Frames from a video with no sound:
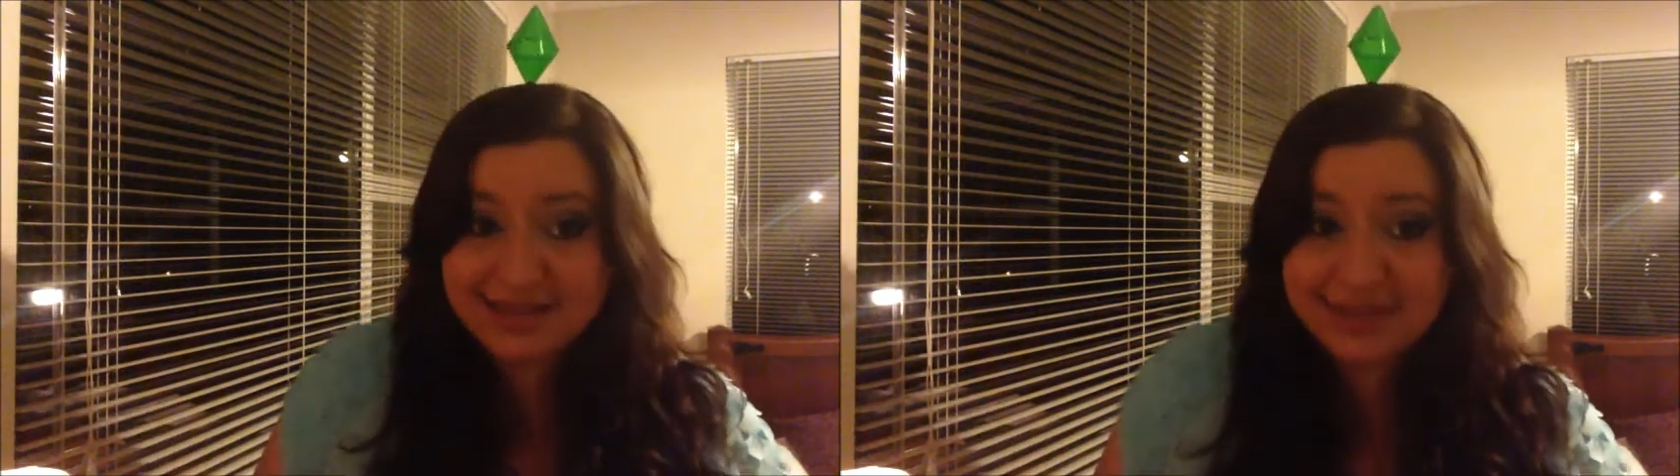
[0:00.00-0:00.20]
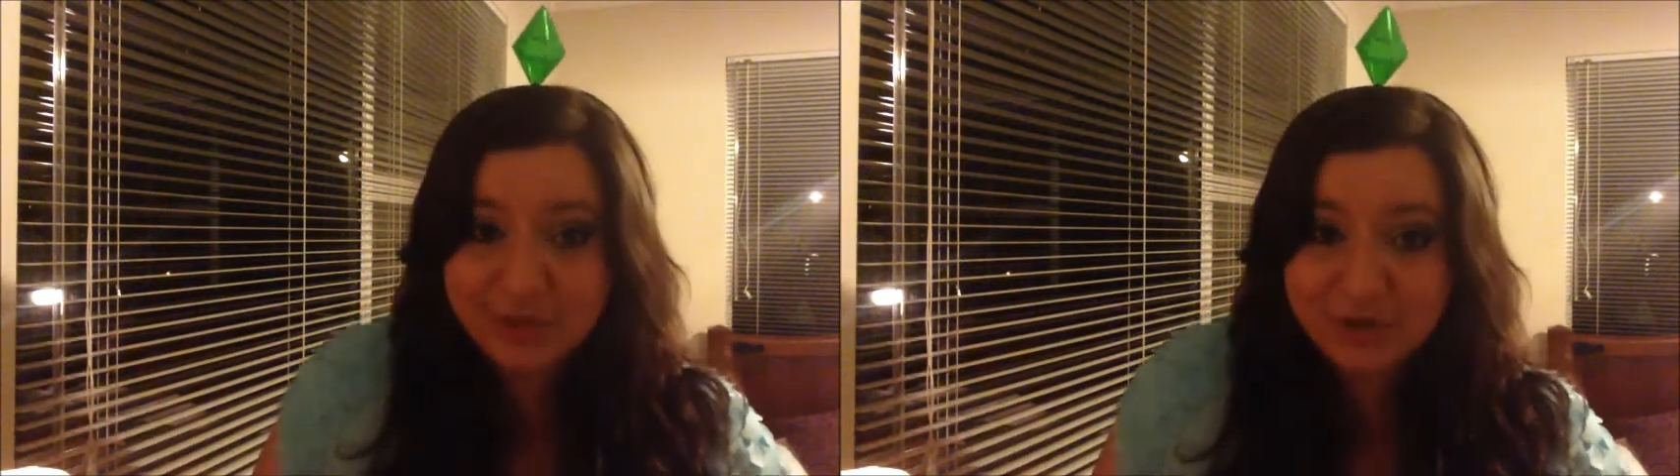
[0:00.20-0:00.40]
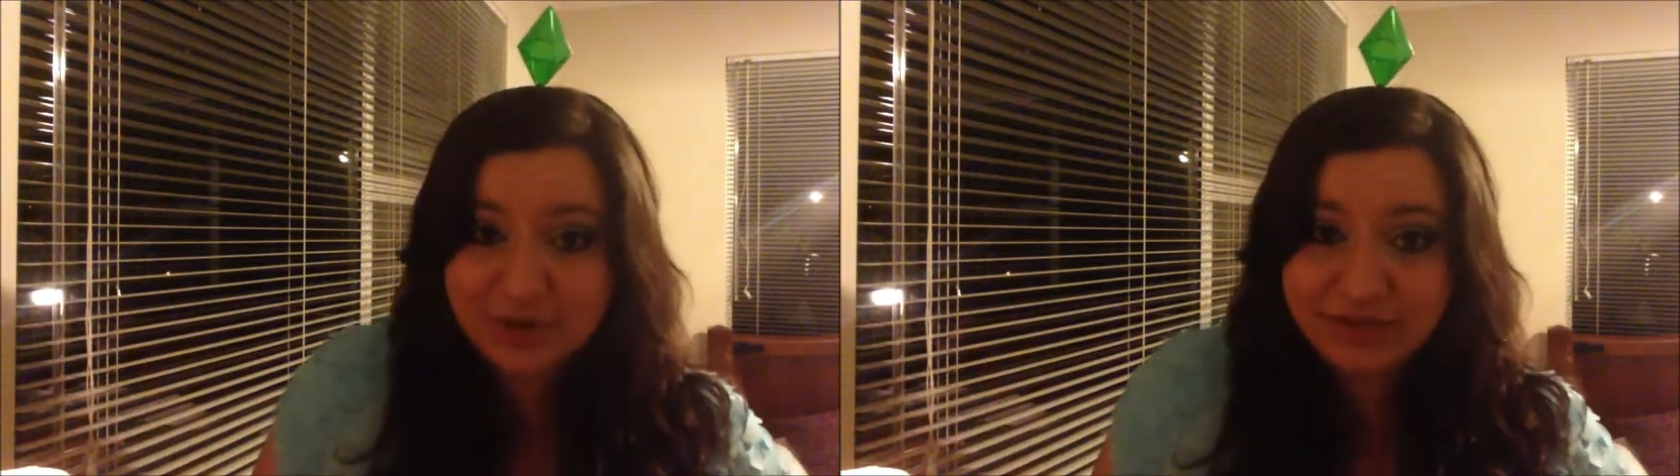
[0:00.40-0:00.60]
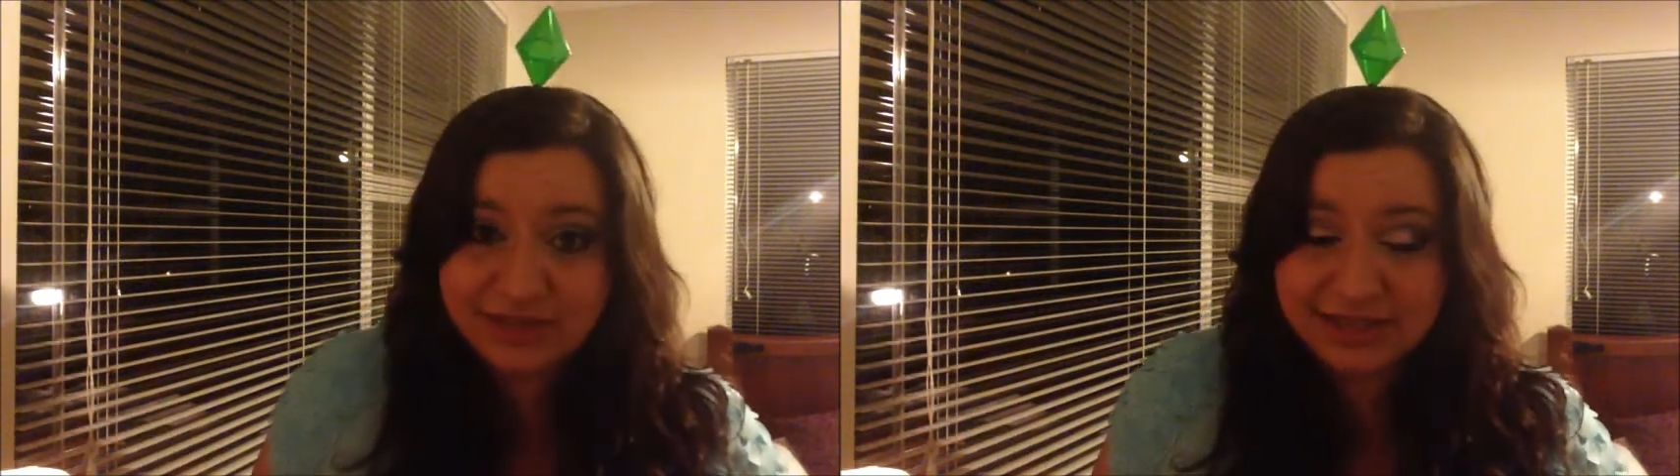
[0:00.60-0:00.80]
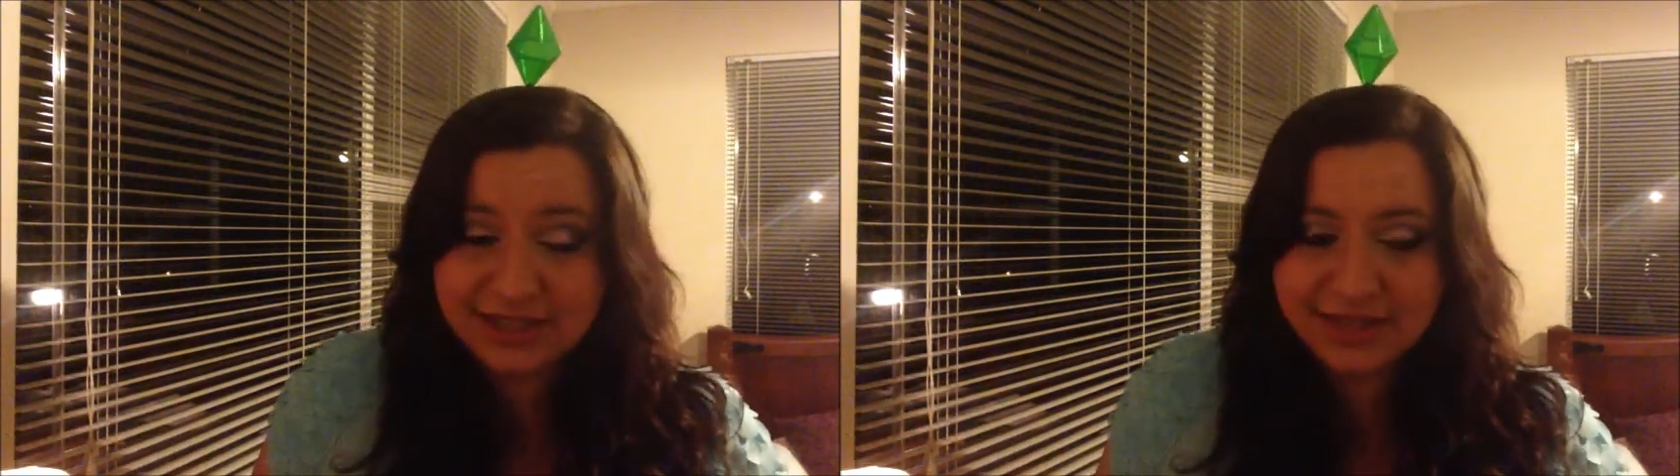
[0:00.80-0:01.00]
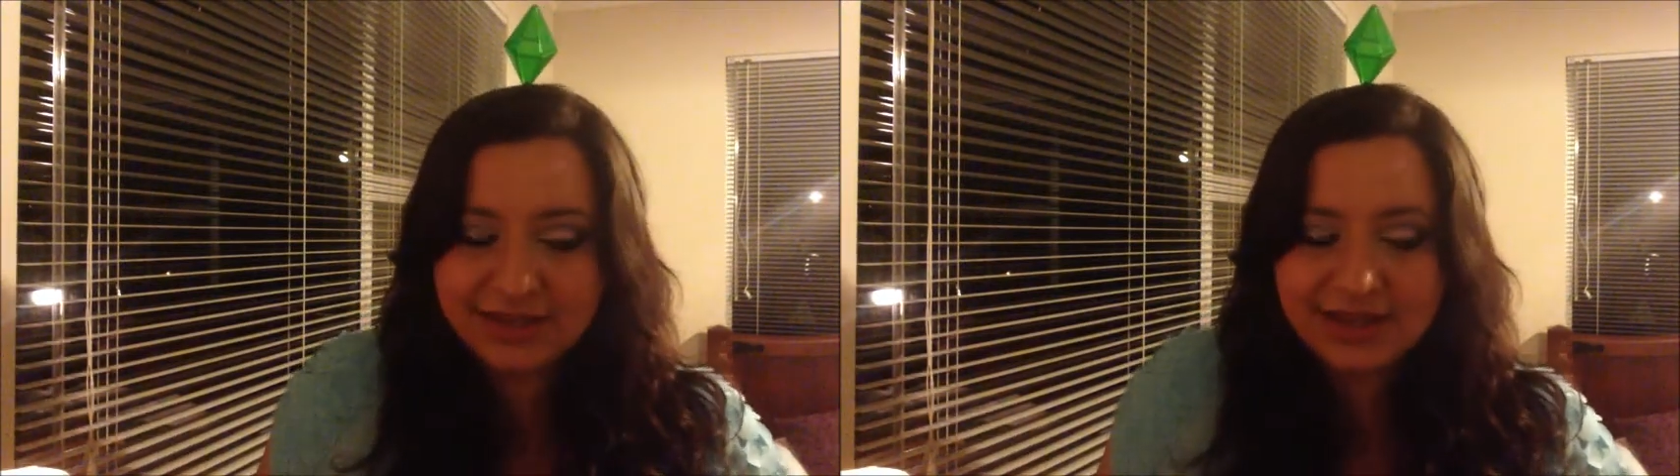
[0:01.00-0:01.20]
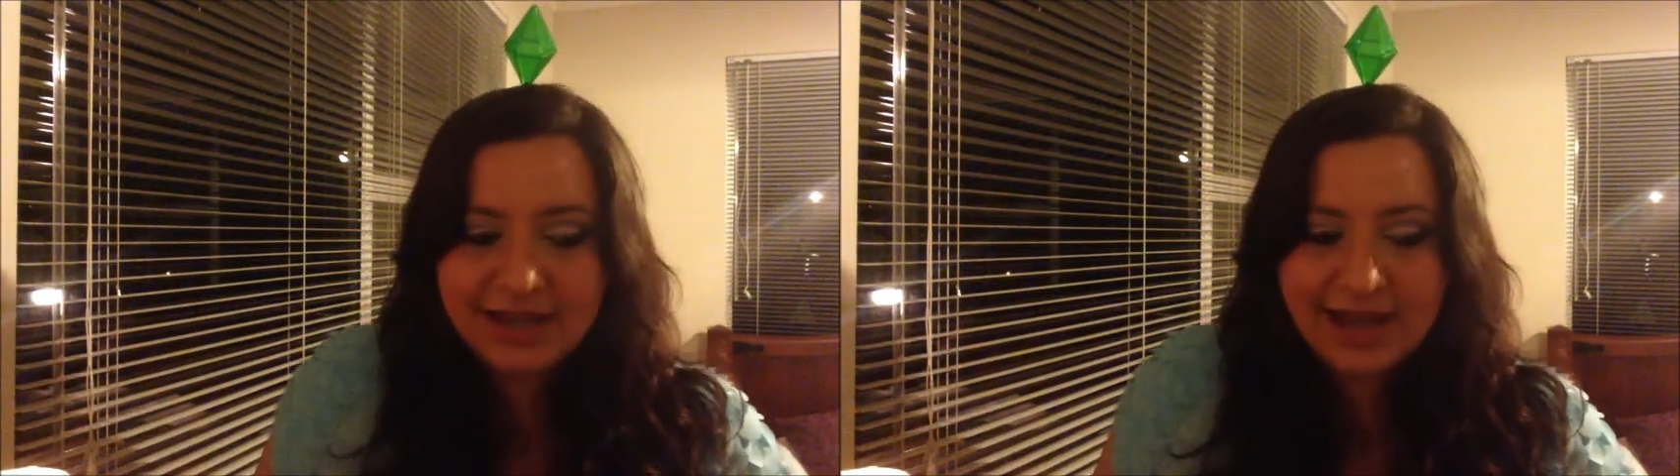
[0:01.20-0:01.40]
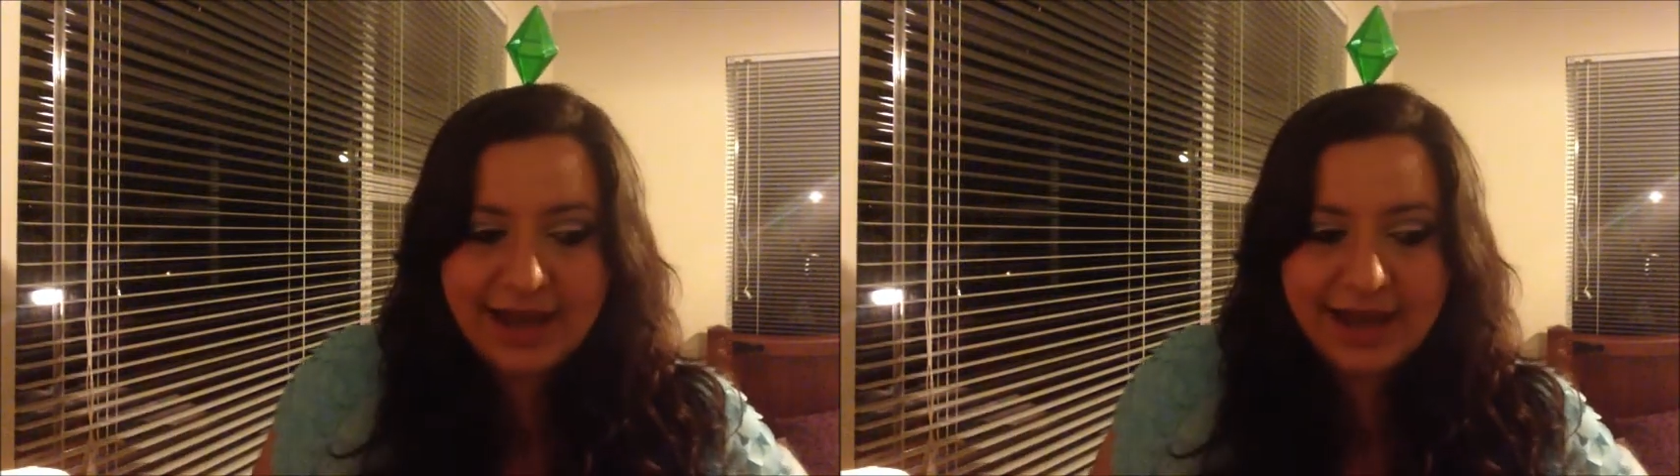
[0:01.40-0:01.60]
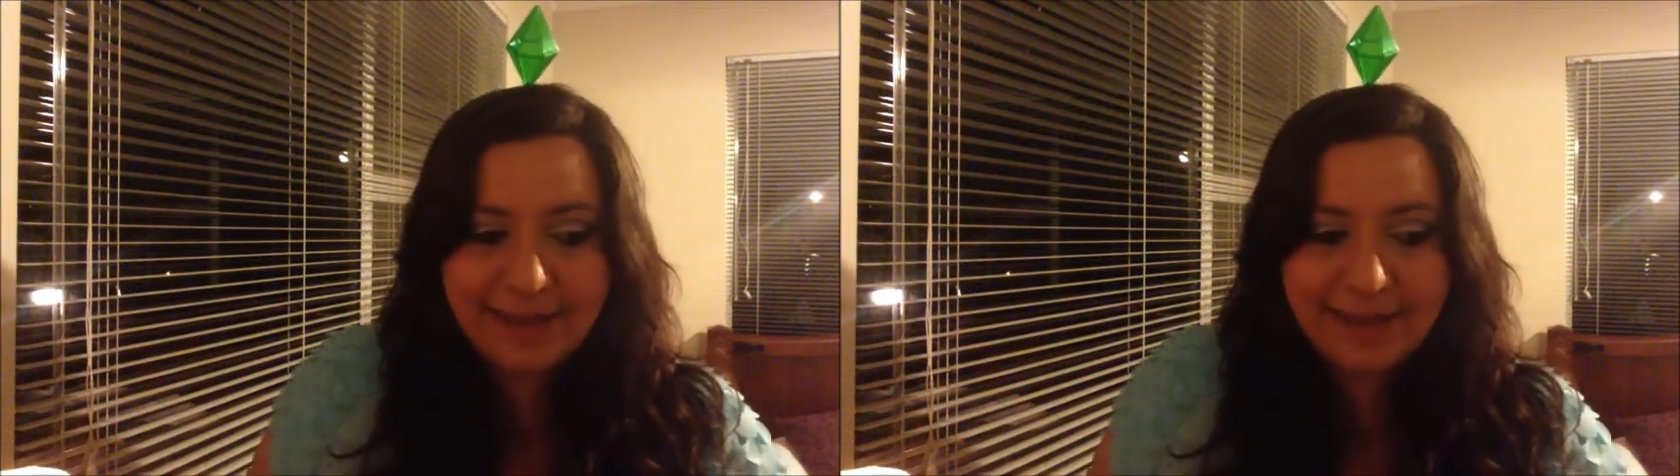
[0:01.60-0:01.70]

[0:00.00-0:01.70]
as they were traveling there.